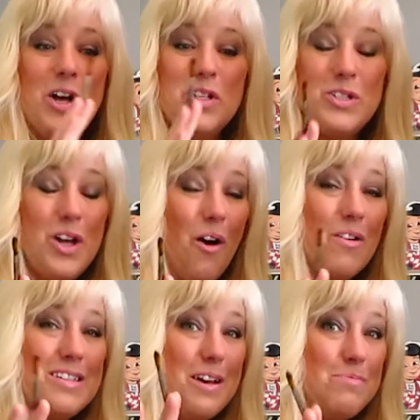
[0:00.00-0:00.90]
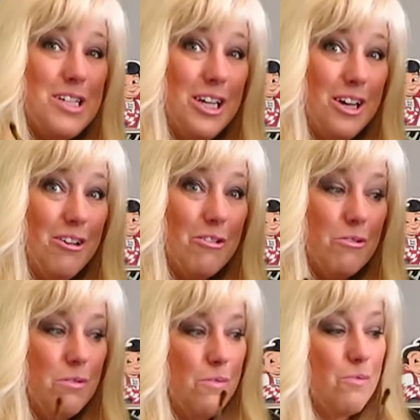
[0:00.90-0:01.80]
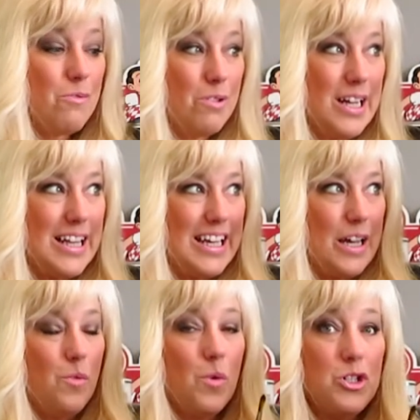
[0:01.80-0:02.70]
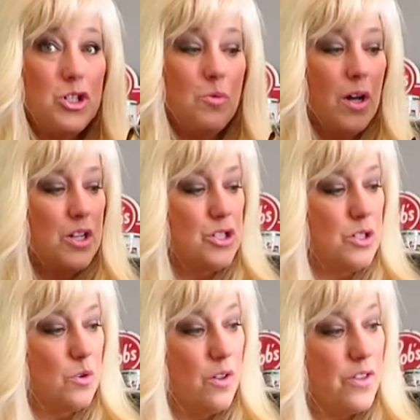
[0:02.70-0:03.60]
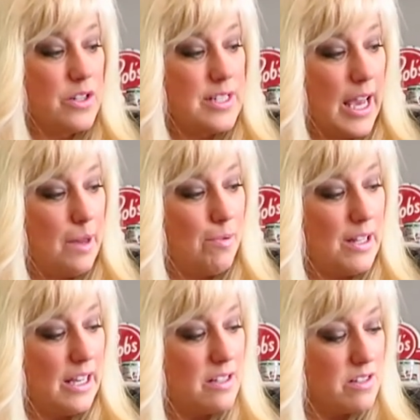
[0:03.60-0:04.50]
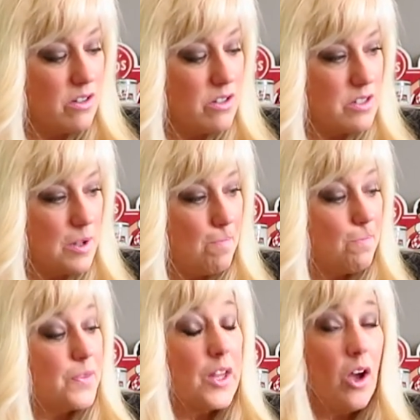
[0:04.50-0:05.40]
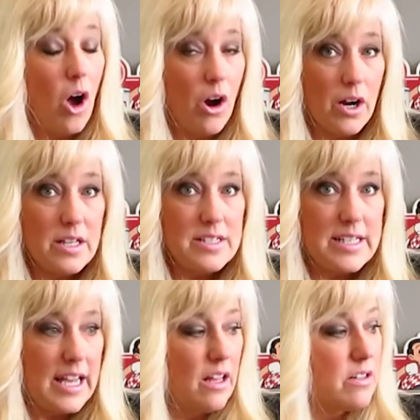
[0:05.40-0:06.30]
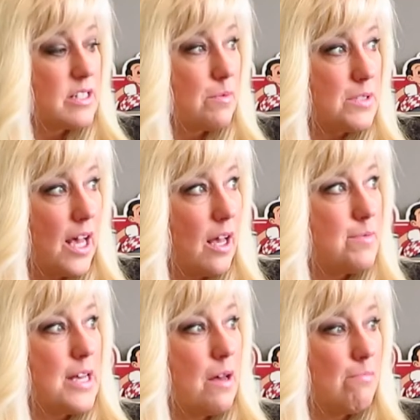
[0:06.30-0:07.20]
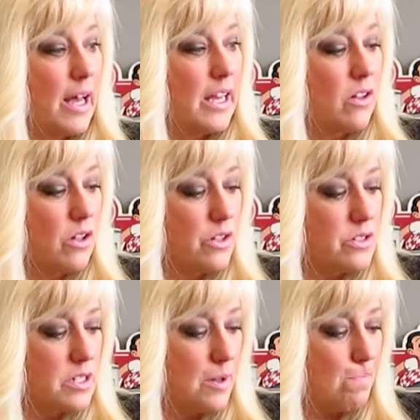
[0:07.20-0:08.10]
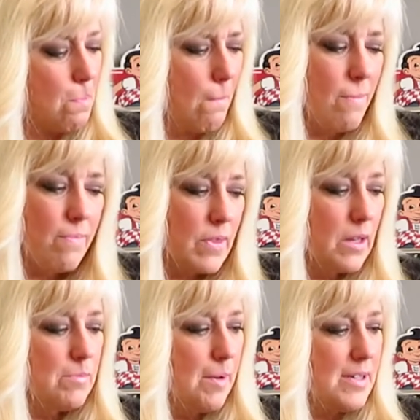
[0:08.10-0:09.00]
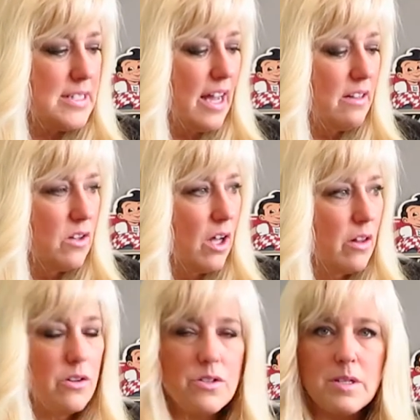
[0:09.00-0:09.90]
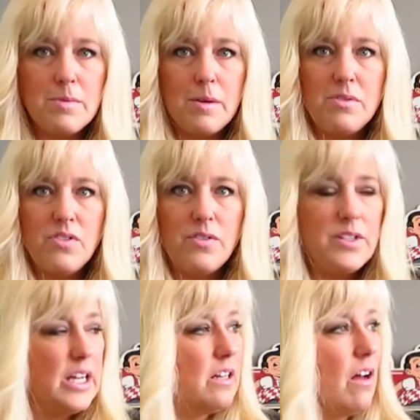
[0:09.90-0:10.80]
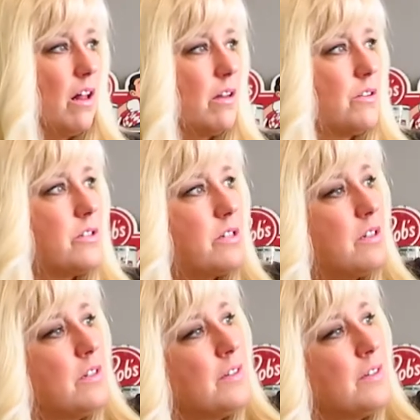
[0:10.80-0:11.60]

So it's up to you really what you want to do. The table easels are on sale sometimes at Michael's, maybe $10, sometimes $15.